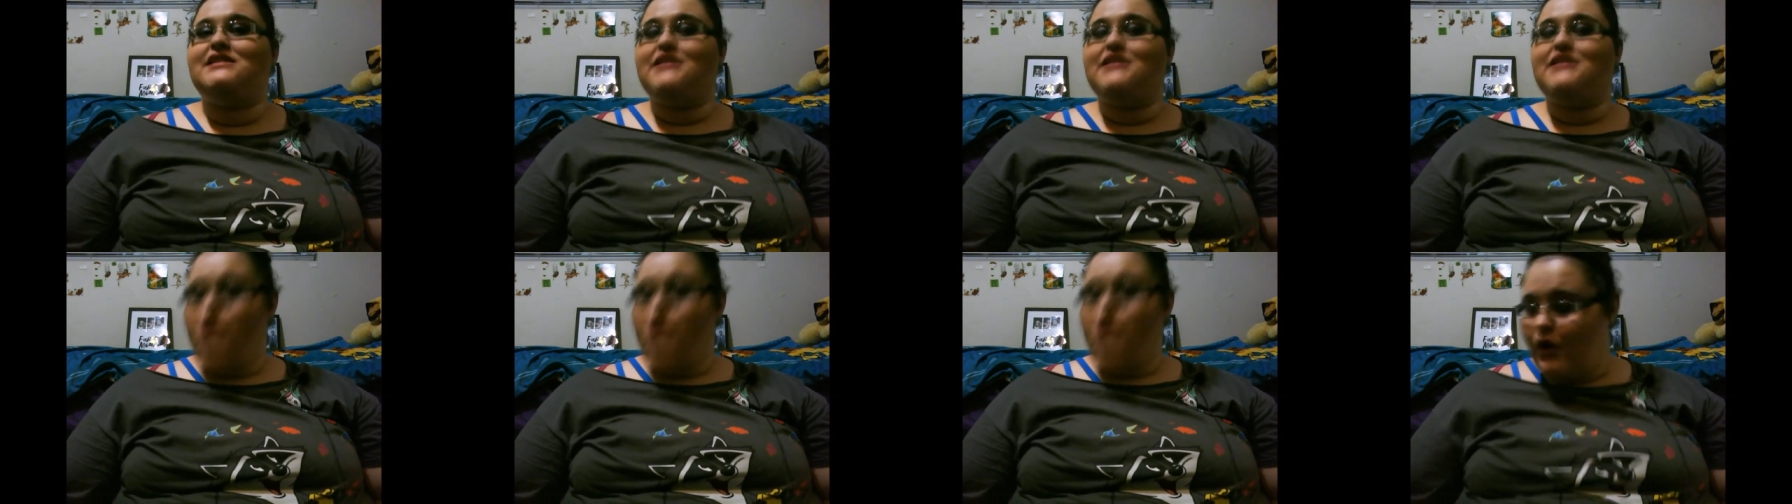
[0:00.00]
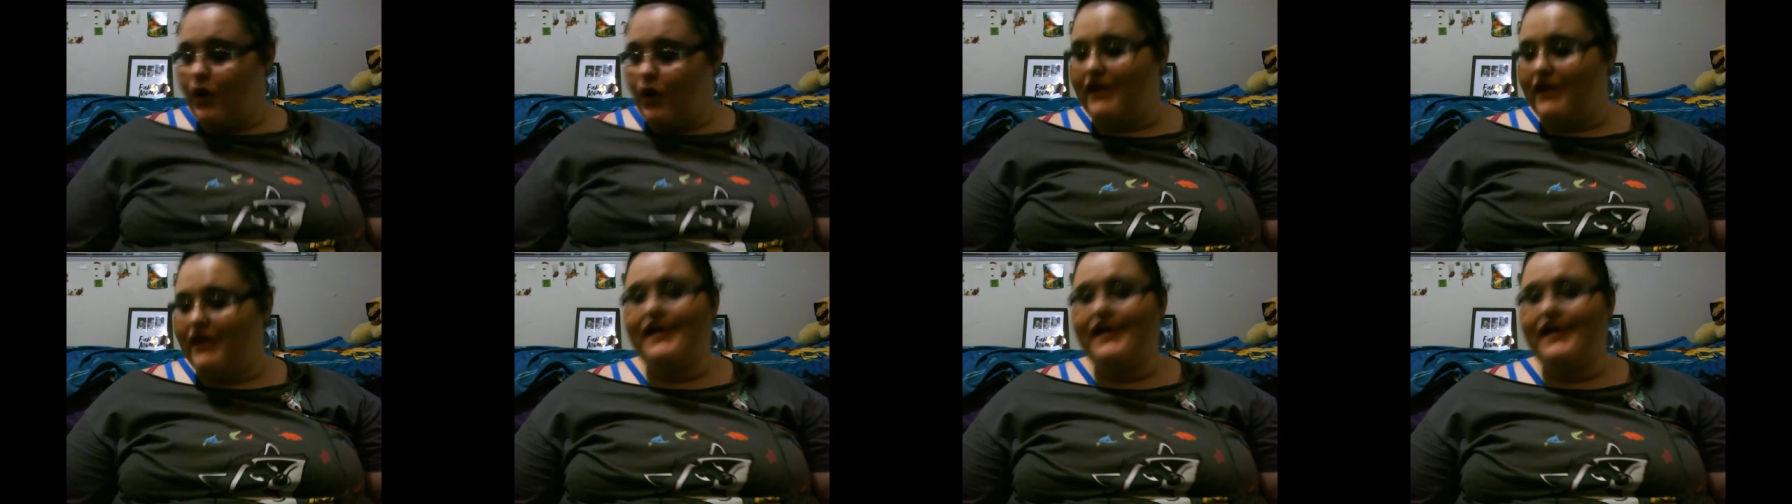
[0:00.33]

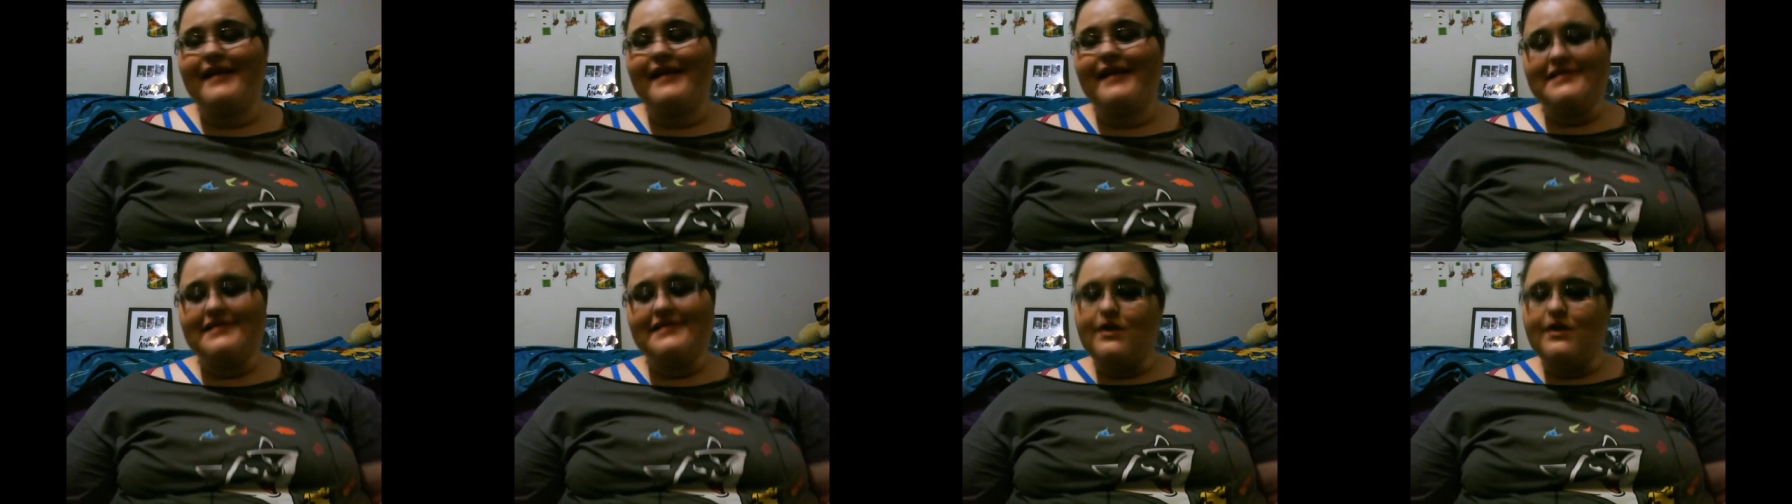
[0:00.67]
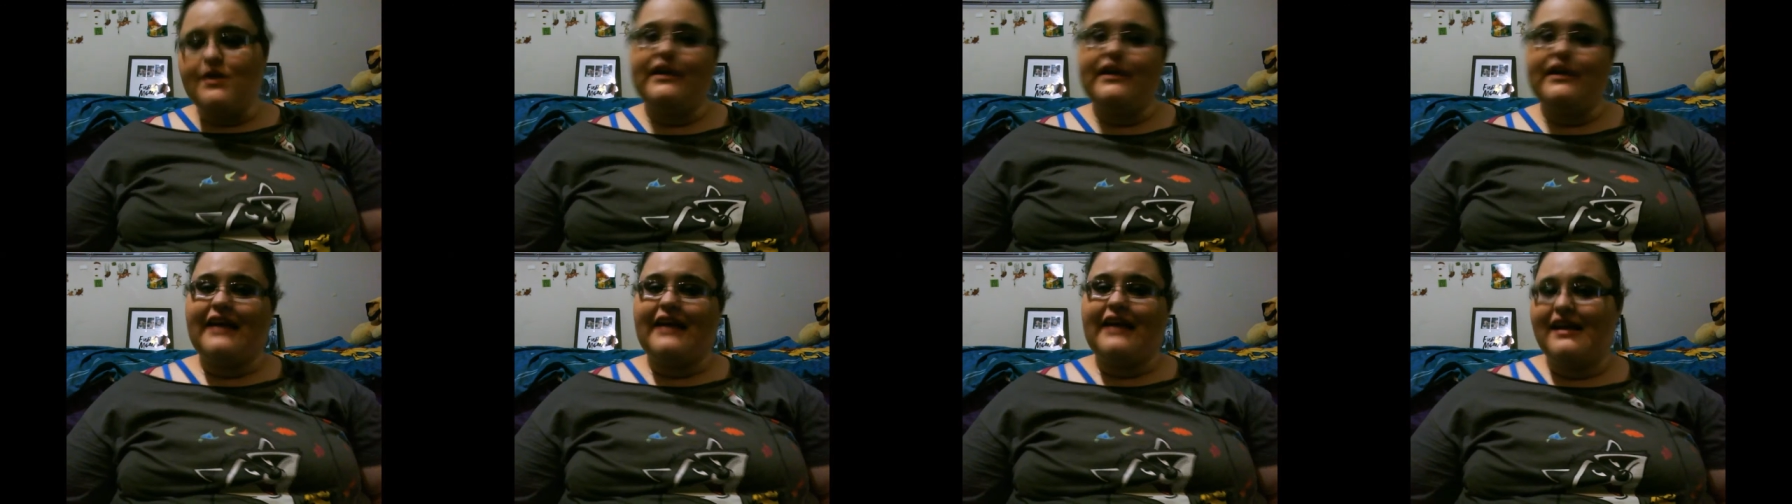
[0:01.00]
totally and
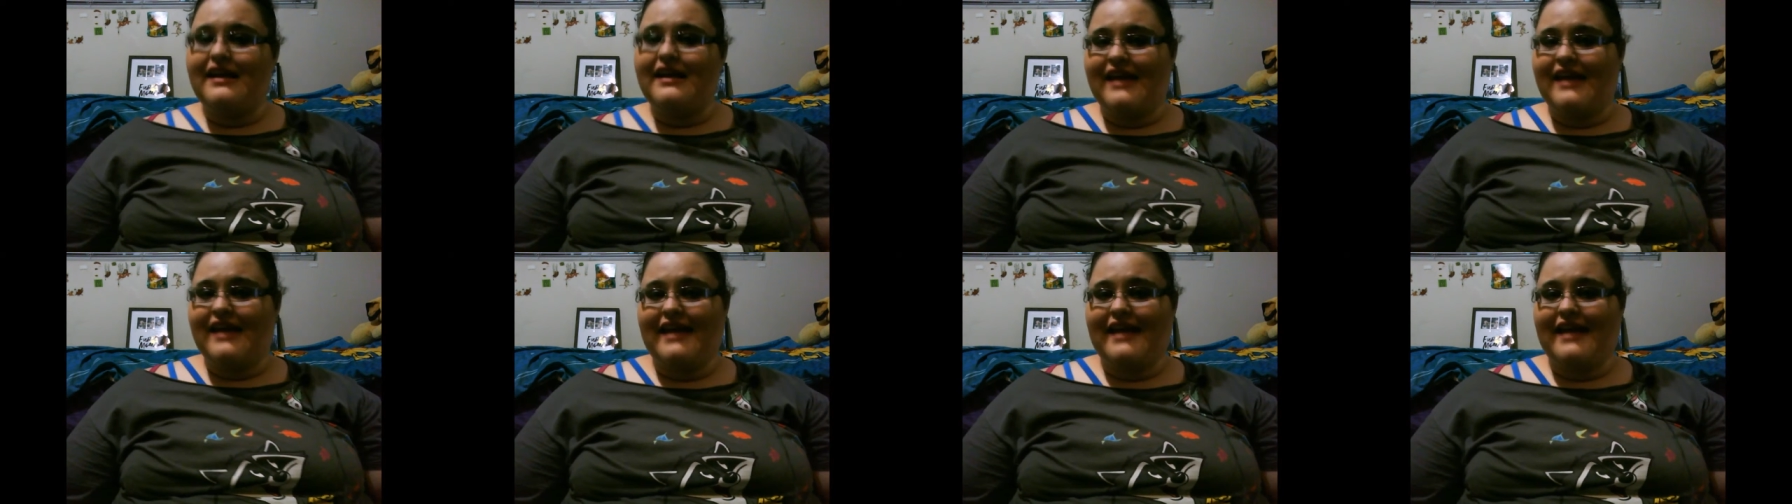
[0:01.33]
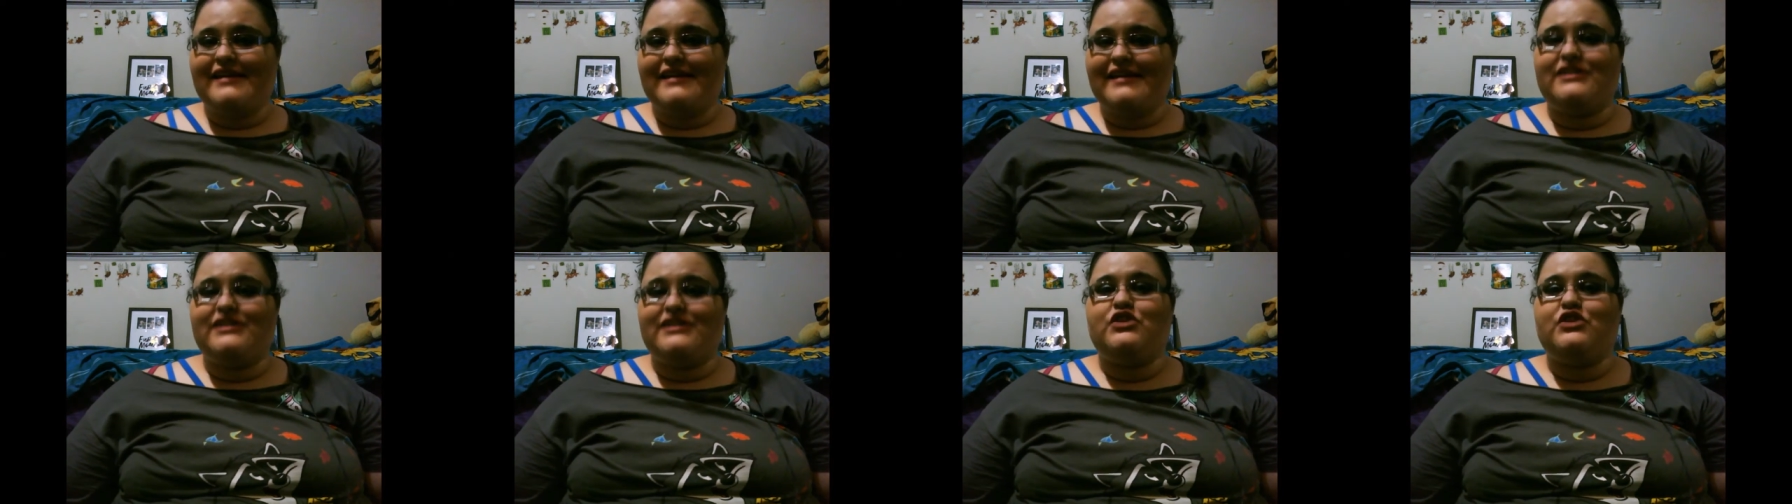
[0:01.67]
solely
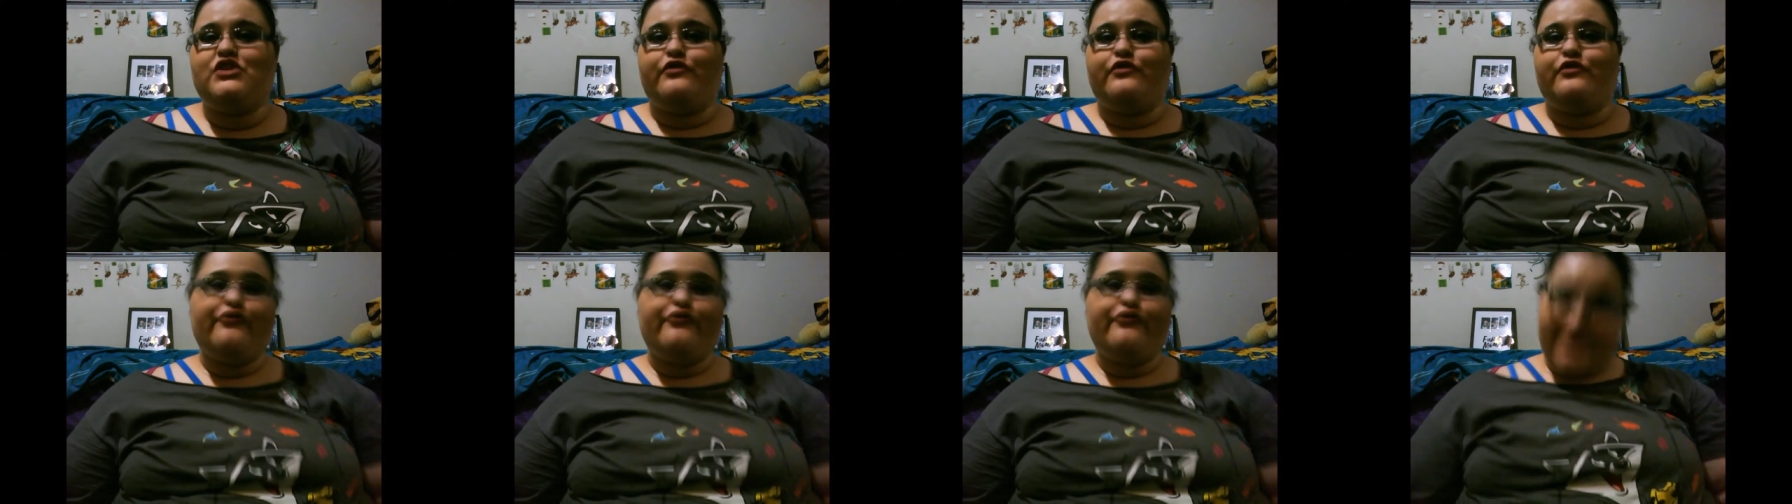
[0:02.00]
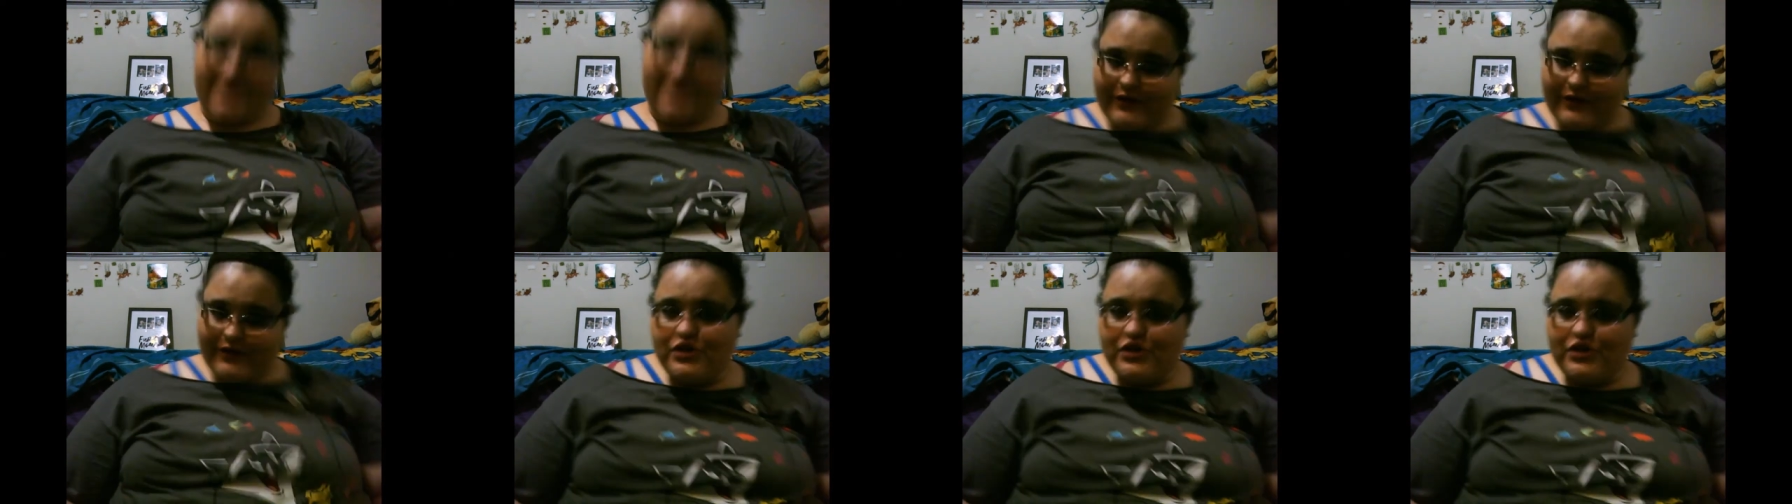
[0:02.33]
dedicated to
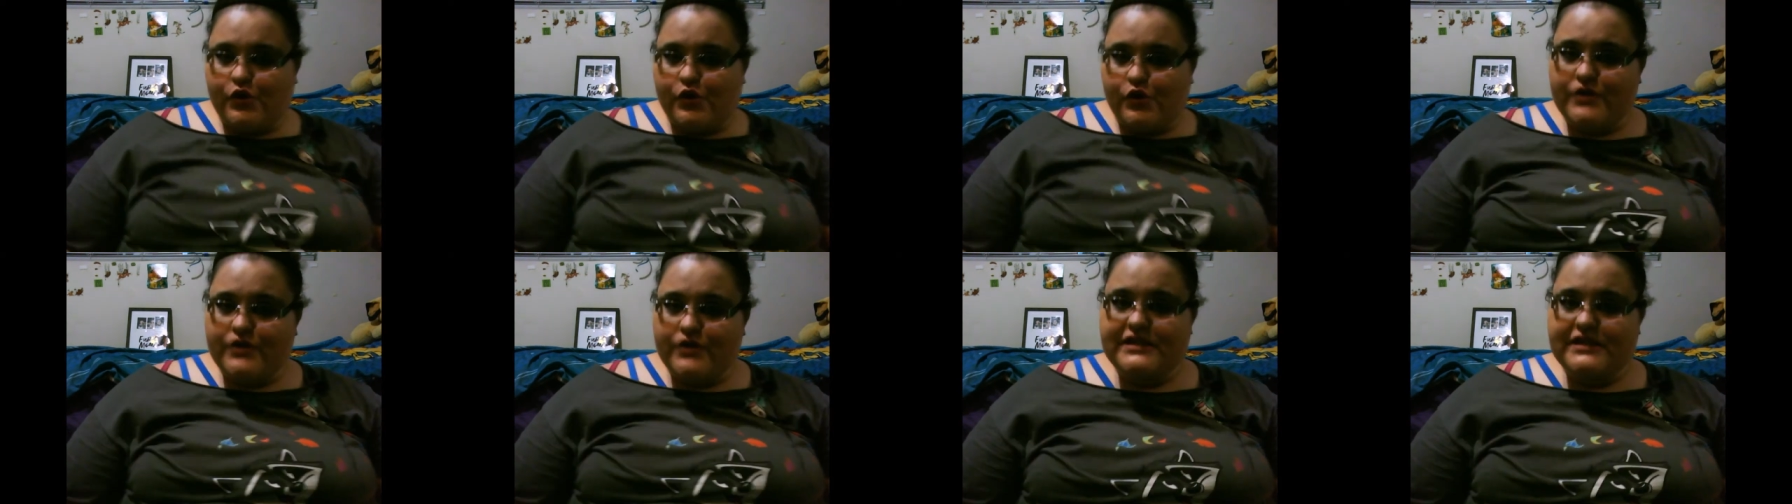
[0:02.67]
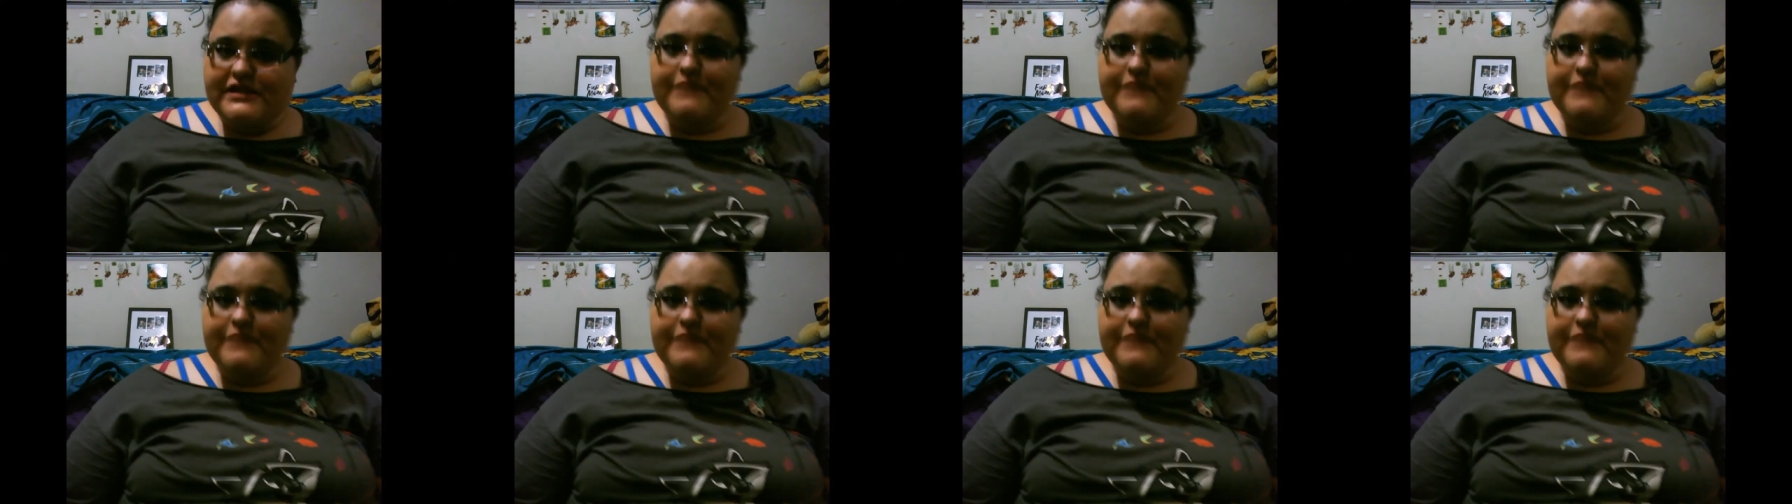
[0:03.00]
fragrant jewels.